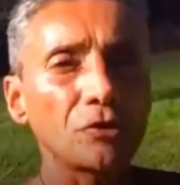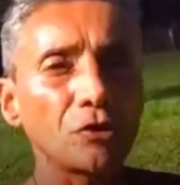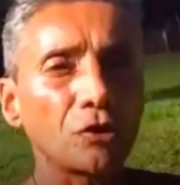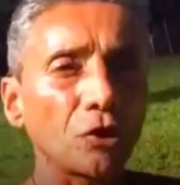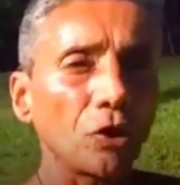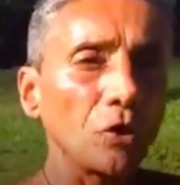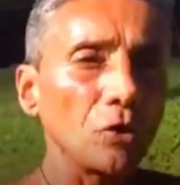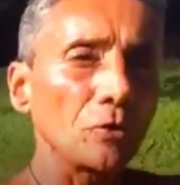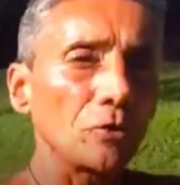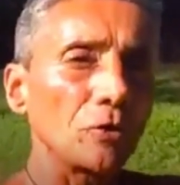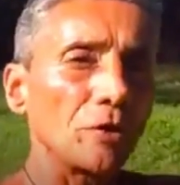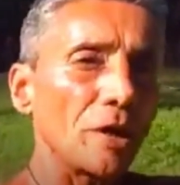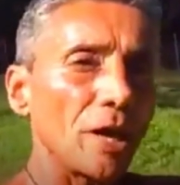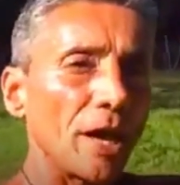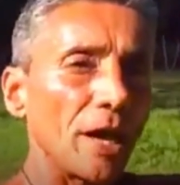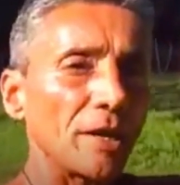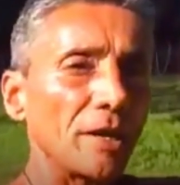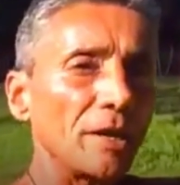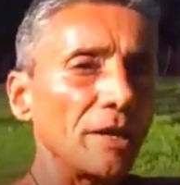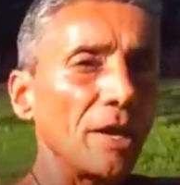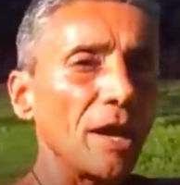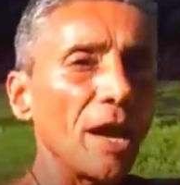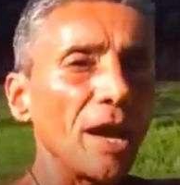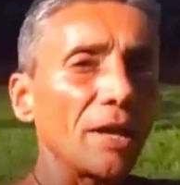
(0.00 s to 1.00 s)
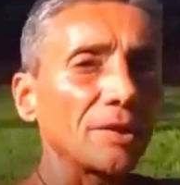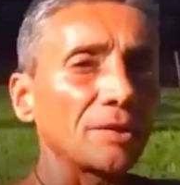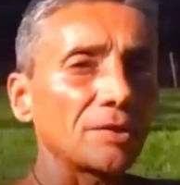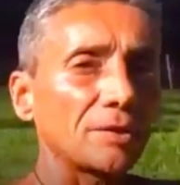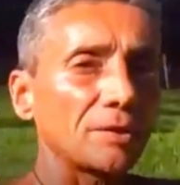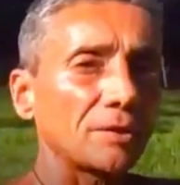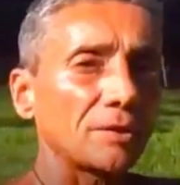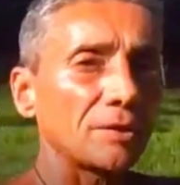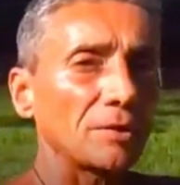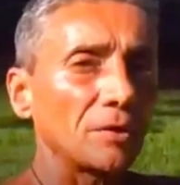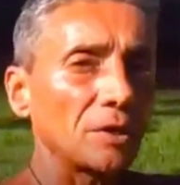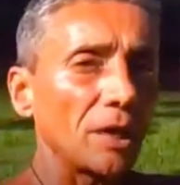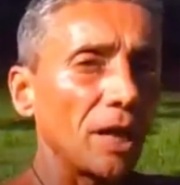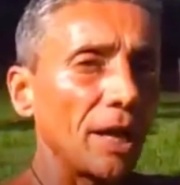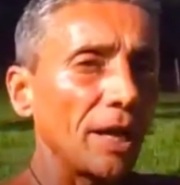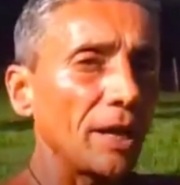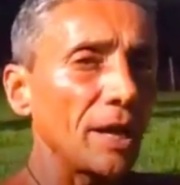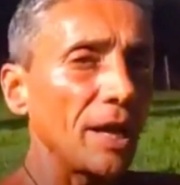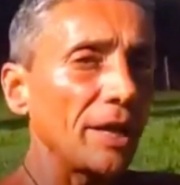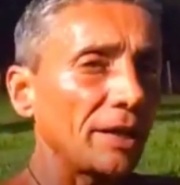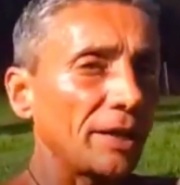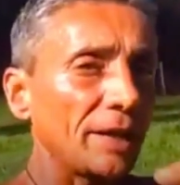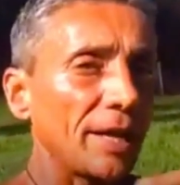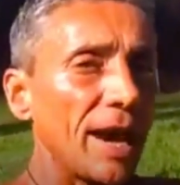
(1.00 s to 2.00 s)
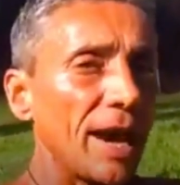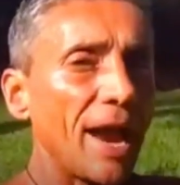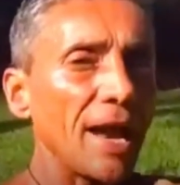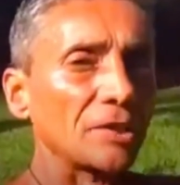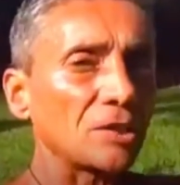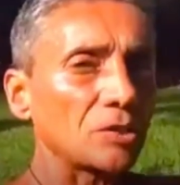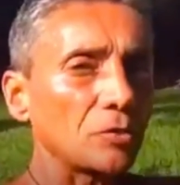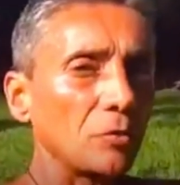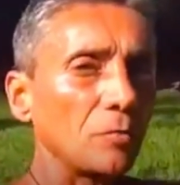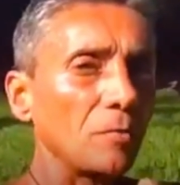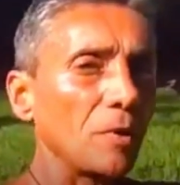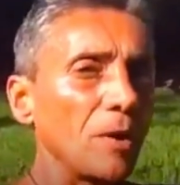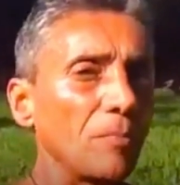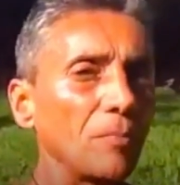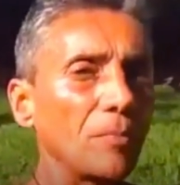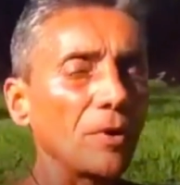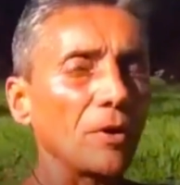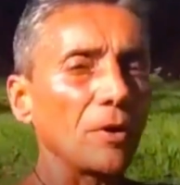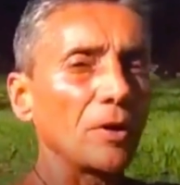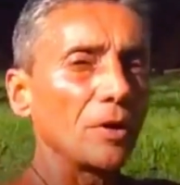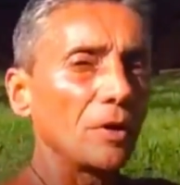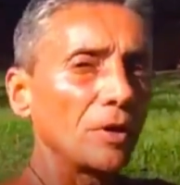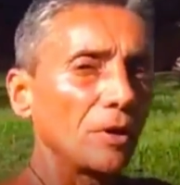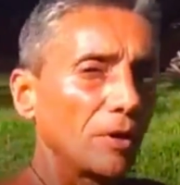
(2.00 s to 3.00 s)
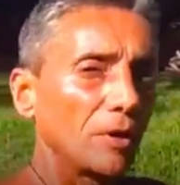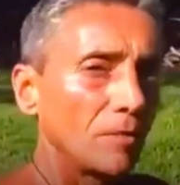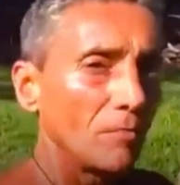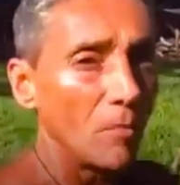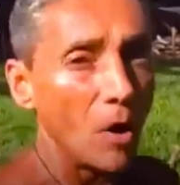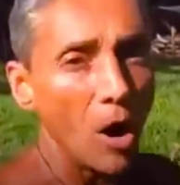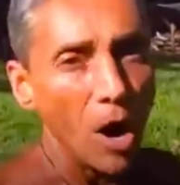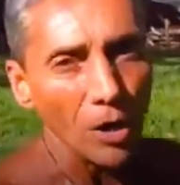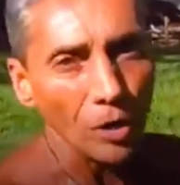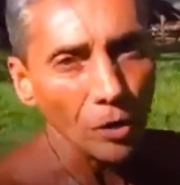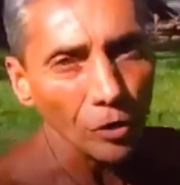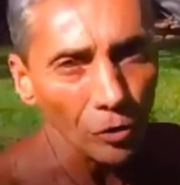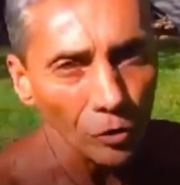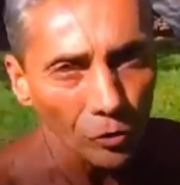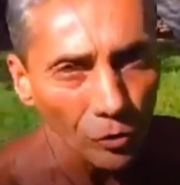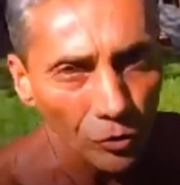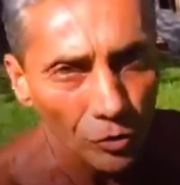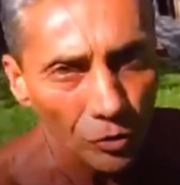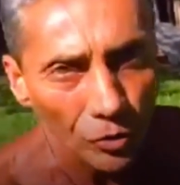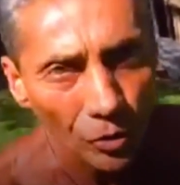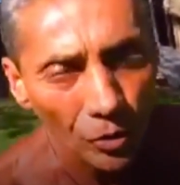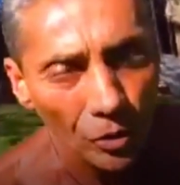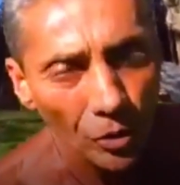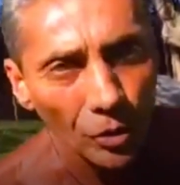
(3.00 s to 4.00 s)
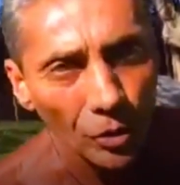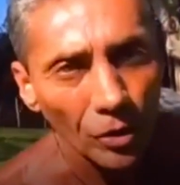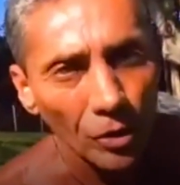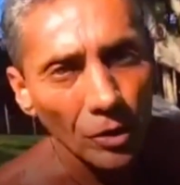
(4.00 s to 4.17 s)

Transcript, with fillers: children out of nests, okay? Like cats, remember, mongoose.